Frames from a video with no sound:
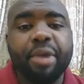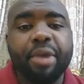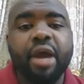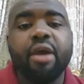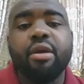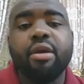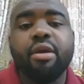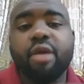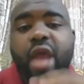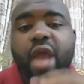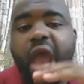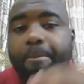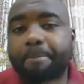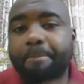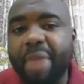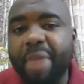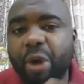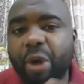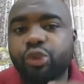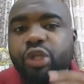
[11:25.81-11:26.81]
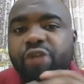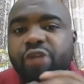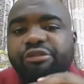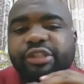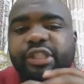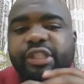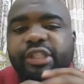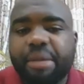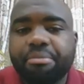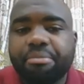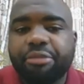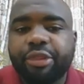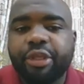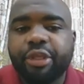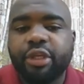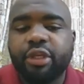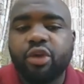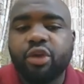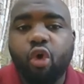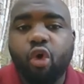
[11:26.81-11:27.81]
amount of something,
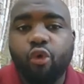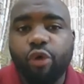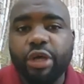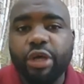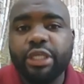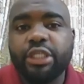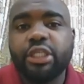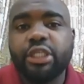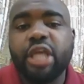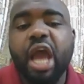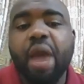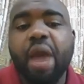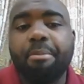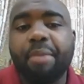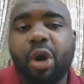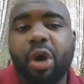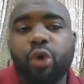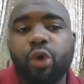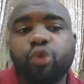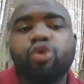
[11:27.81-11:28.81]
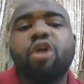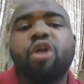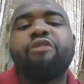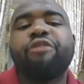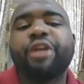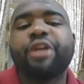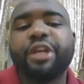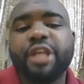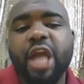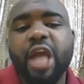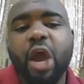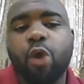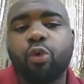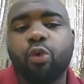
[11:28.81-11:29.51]
alright? Amount of a noun.